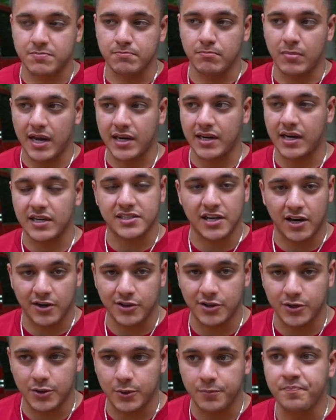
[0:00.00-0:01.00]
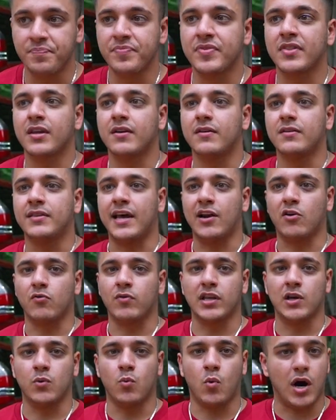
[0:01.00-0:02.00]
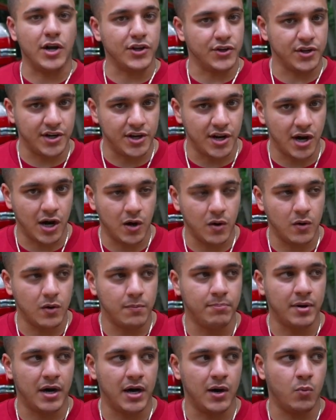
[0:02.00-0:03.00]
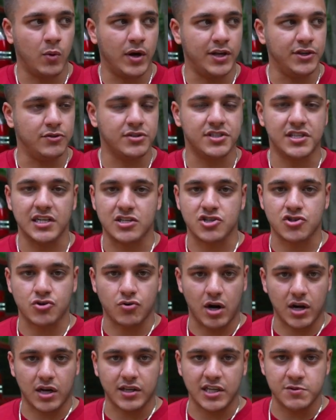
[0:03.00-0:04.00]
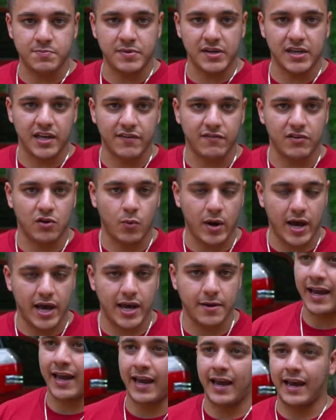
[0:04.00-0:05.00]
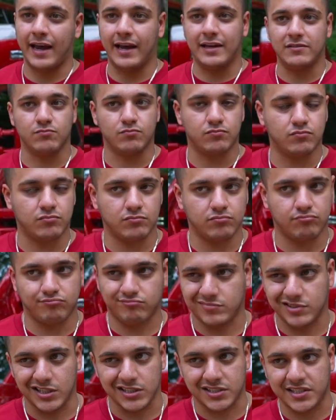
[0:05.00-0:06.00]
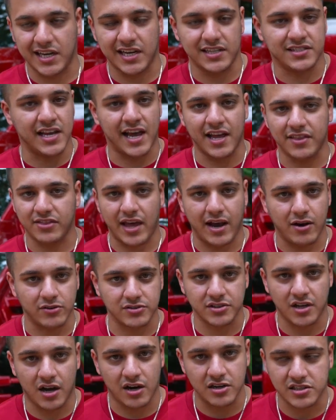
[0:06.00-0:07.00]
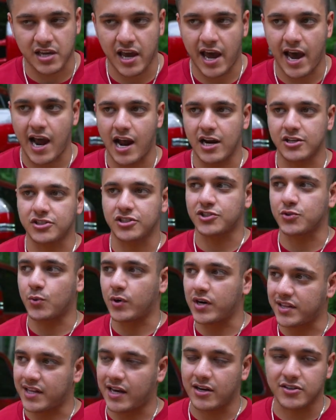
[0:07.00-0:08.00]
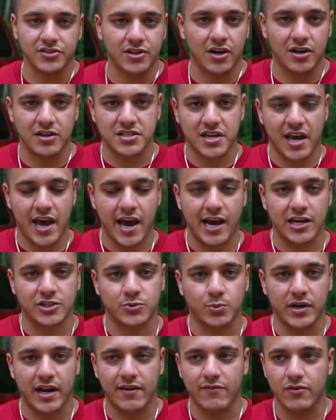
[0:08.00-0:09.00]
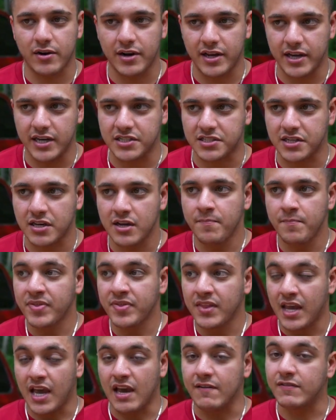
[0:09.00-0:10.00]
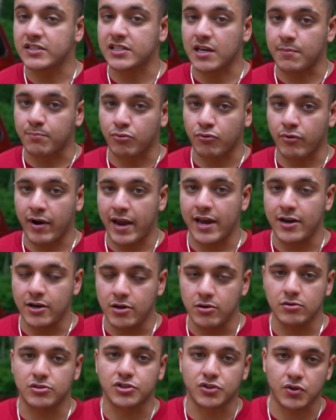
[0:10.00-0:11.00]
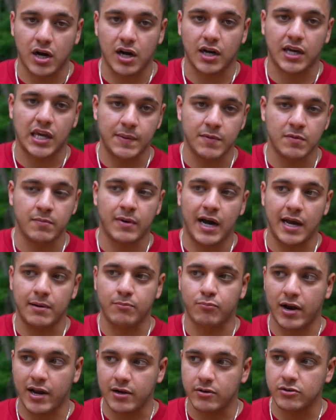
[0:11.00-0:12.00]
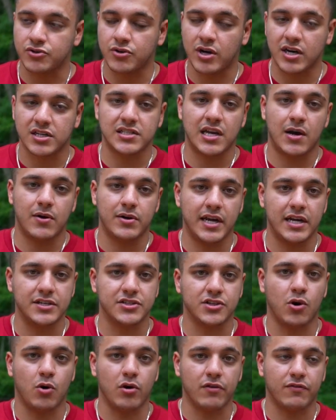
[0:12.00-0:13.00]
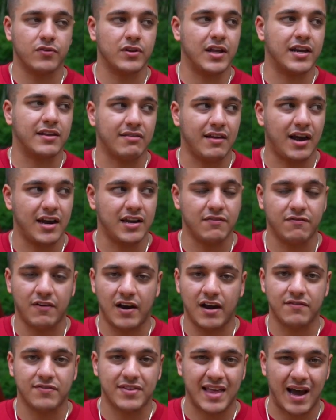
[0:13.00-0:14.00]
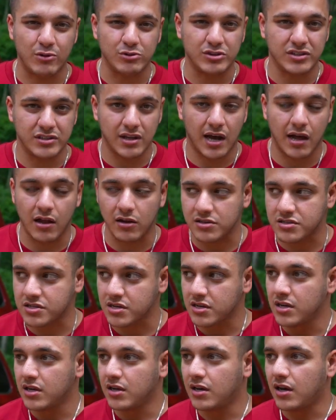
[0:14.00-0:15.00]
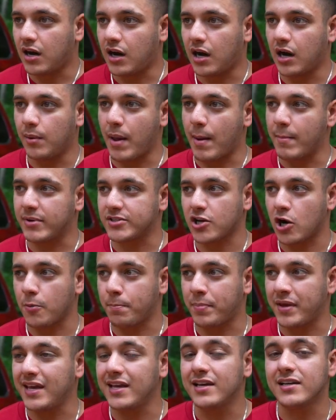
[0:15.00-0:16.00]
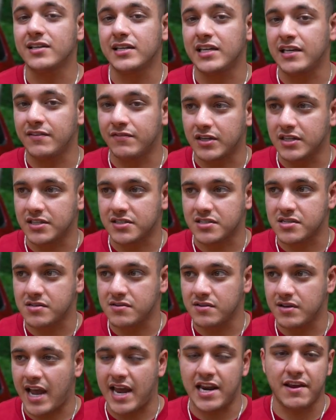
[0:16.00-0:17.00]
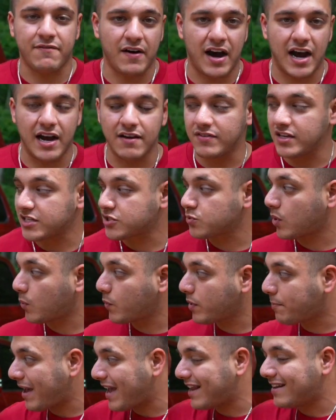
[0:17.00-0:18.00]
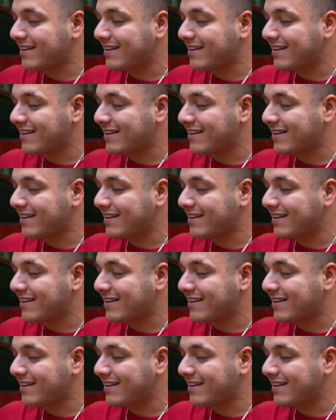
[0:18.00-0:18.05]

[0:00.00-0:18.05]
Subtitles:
might not tell you. They don't really want you to know, but when you see a truck that's being given away and let's say $10,000 cash or $20,000 cash, whatever it is, if it's a brand new truck, keep in mind, brand new trucks nowadays are going for like $95,000. MSRP even is 85. This one we paid